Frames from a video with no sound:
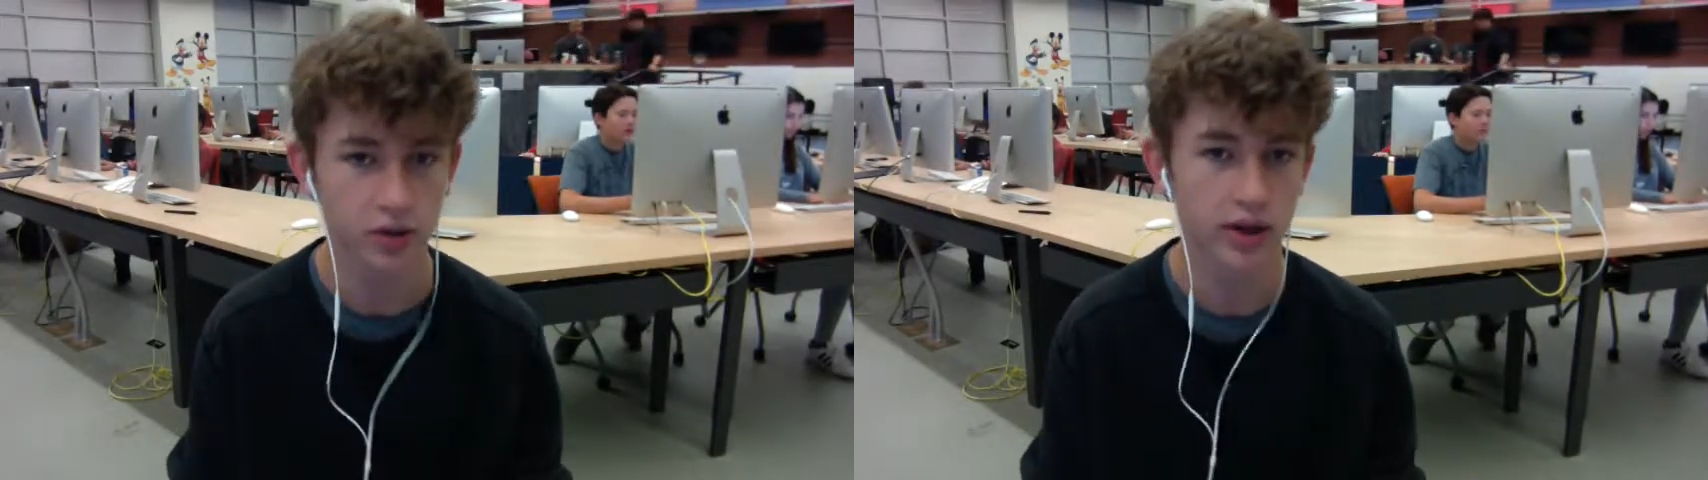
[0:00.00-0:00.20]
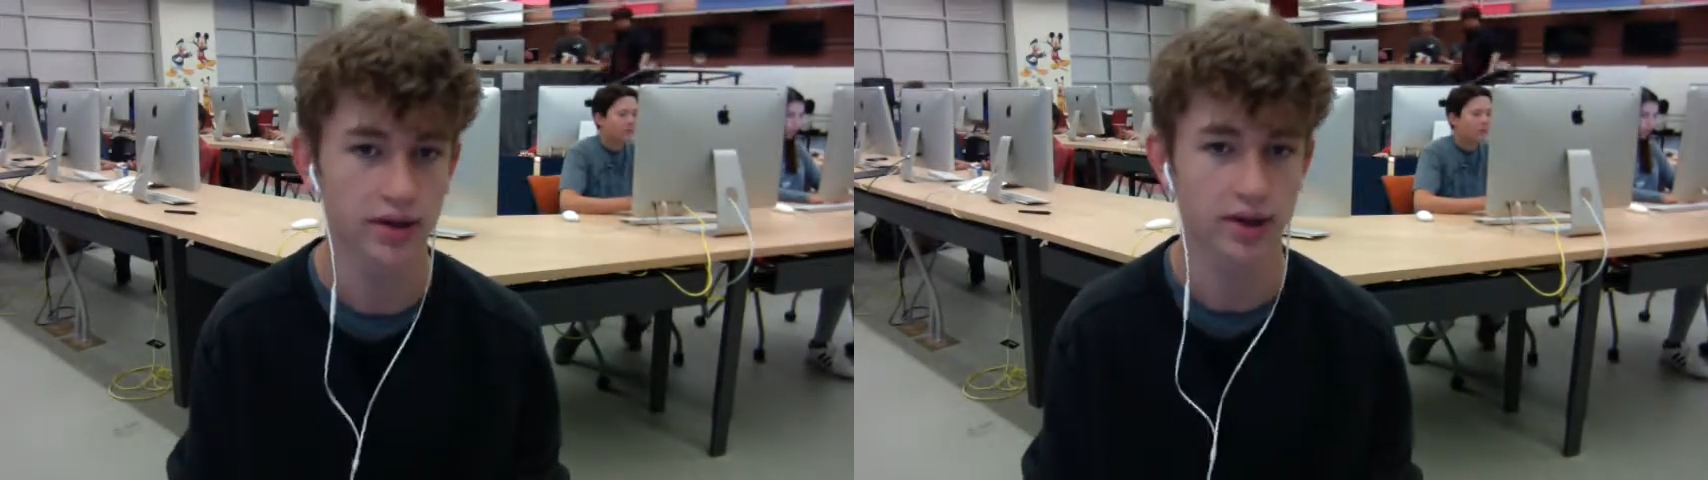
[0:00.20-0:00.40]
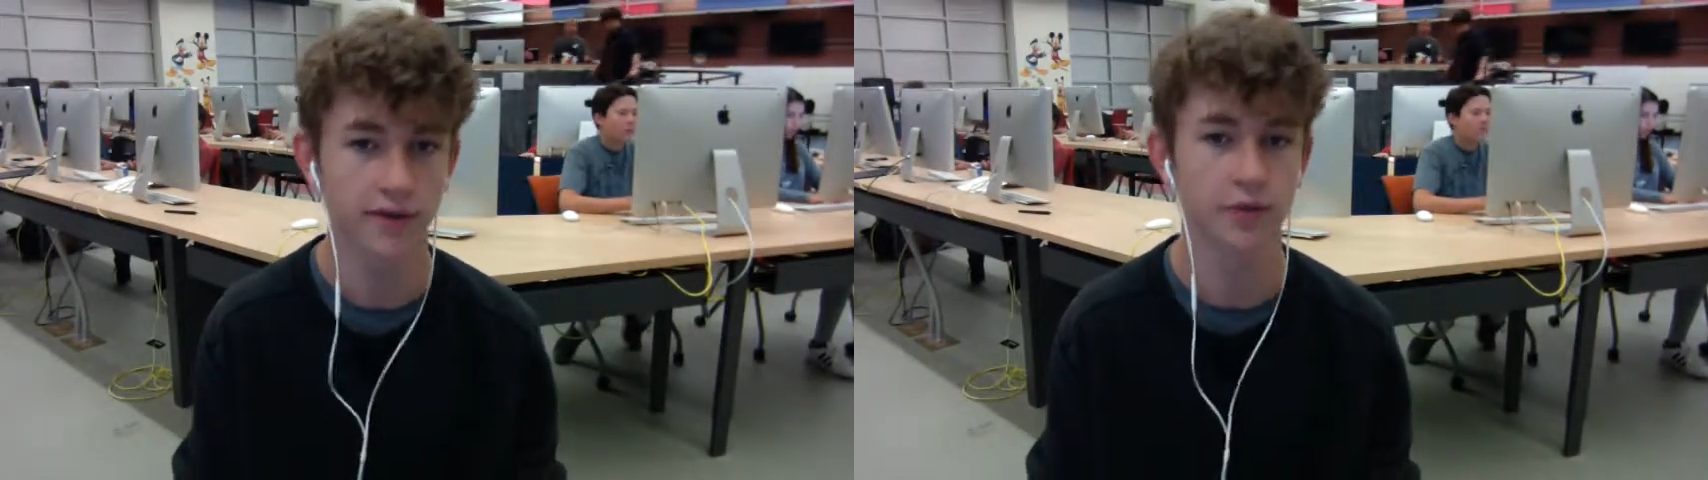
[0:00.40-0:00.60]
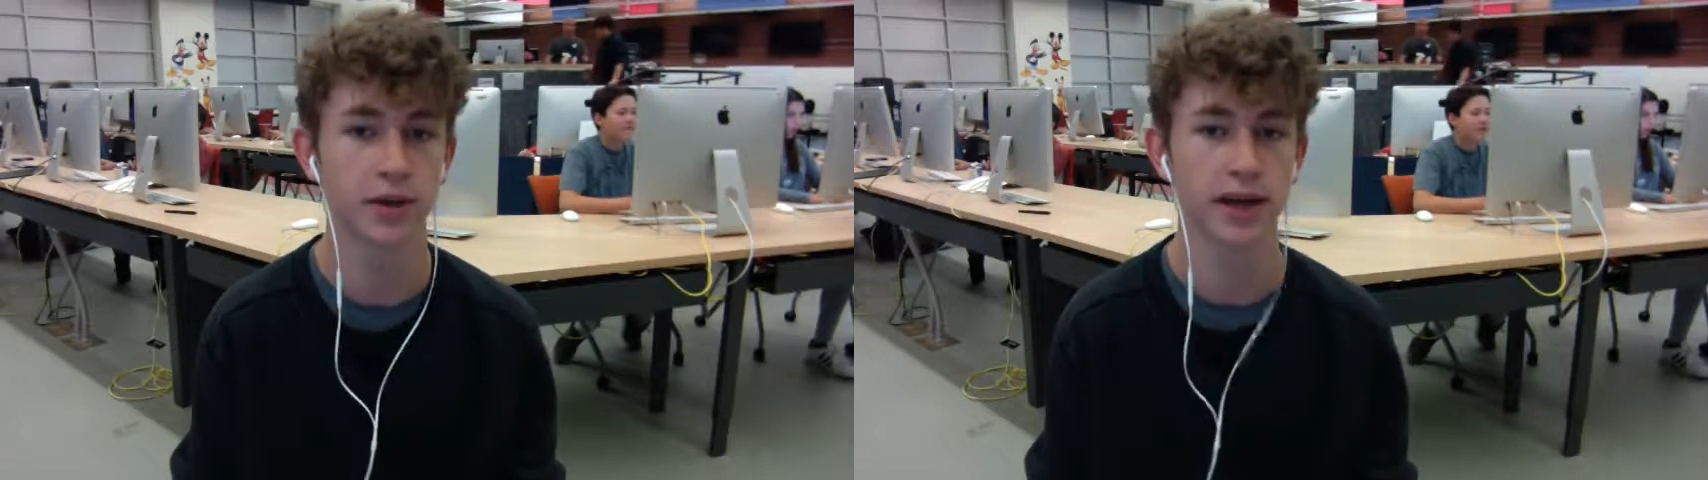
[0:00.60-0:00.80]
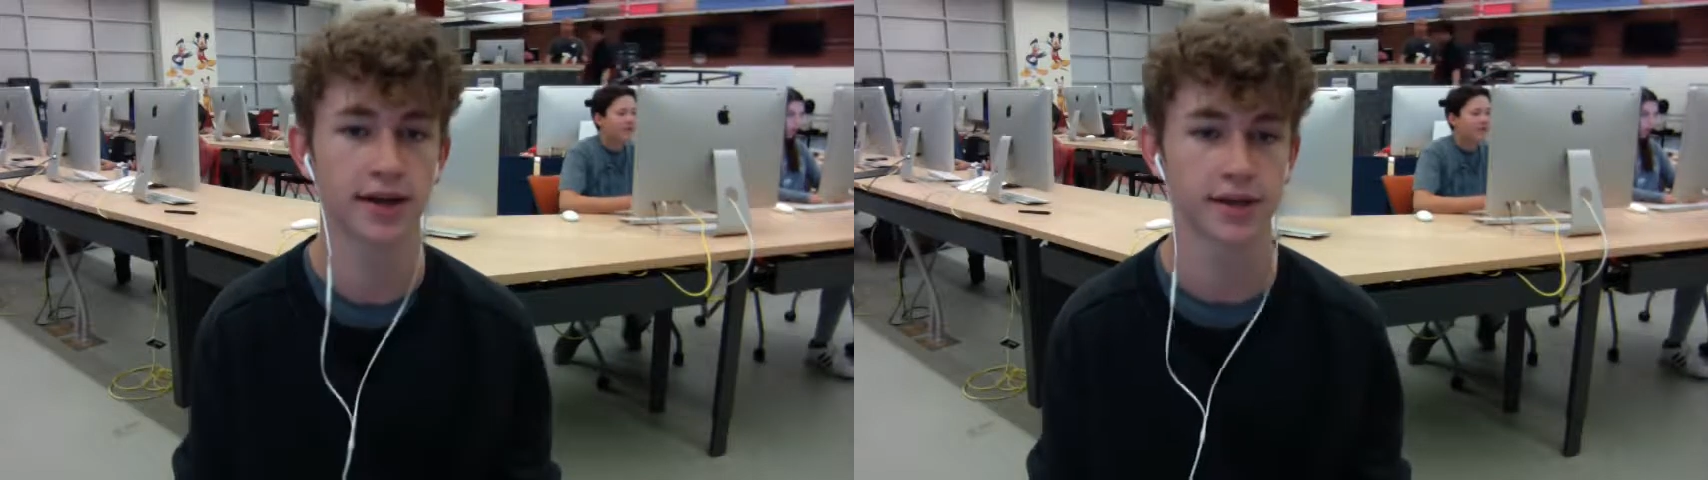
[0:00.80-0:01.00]
I think everybody
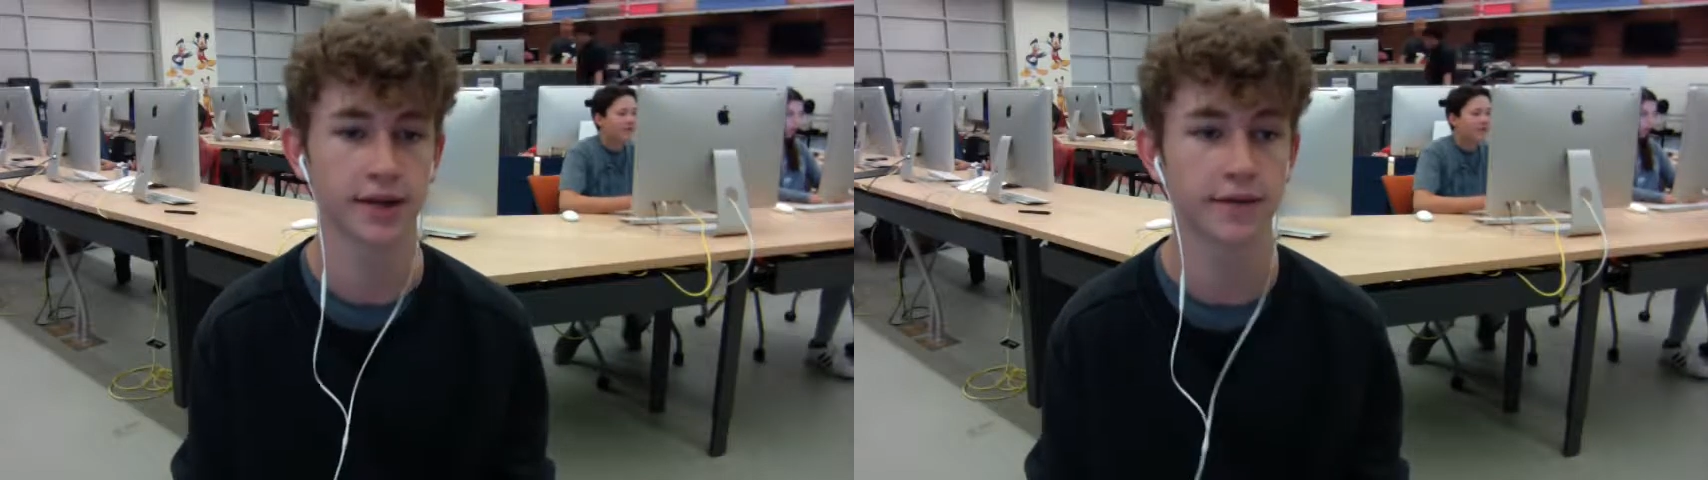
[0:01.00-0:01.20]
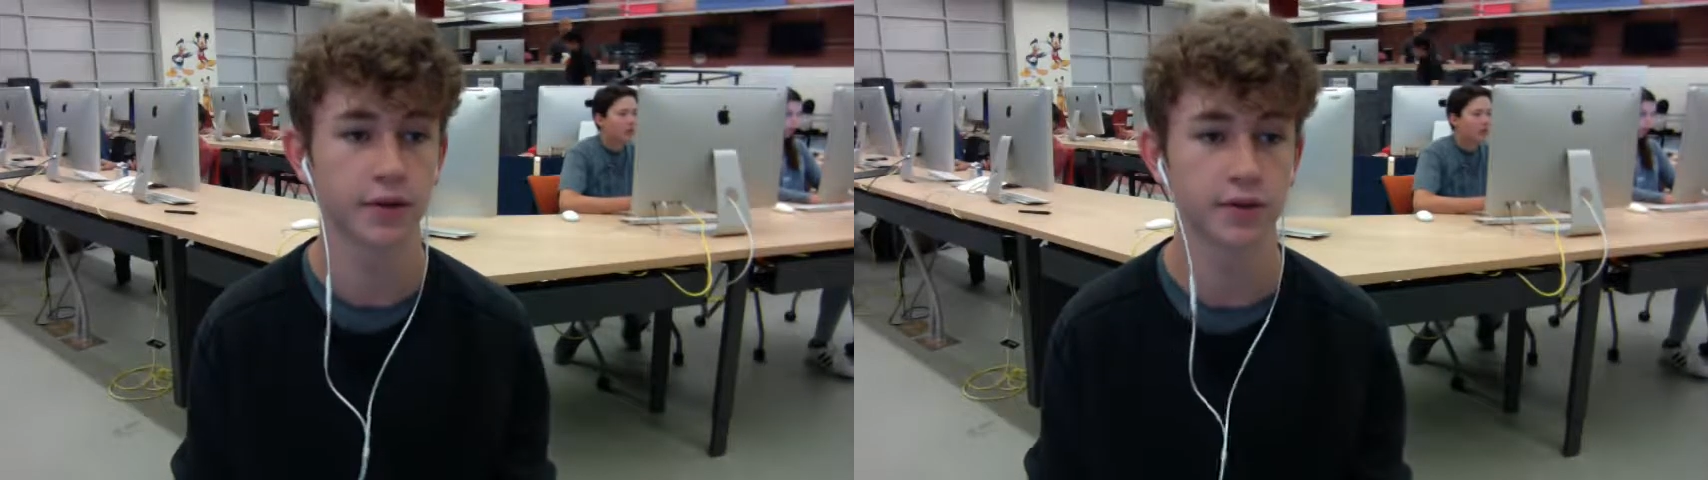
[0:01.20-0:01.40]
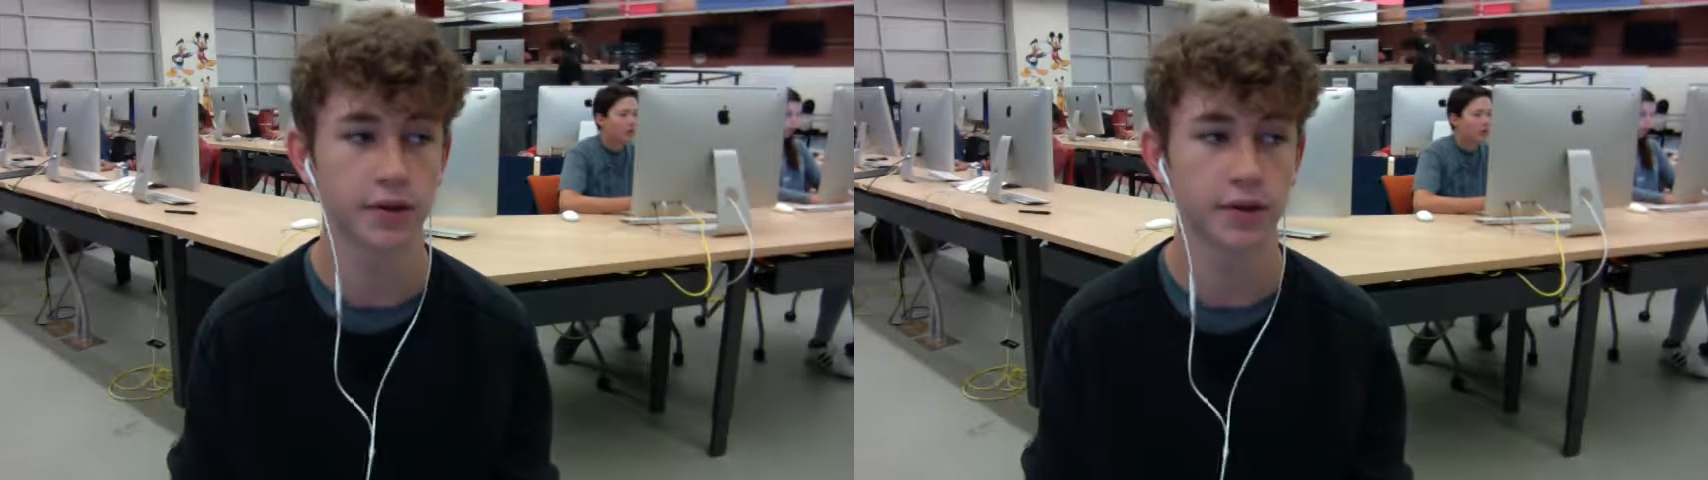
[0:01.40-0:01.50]
has an iPhone,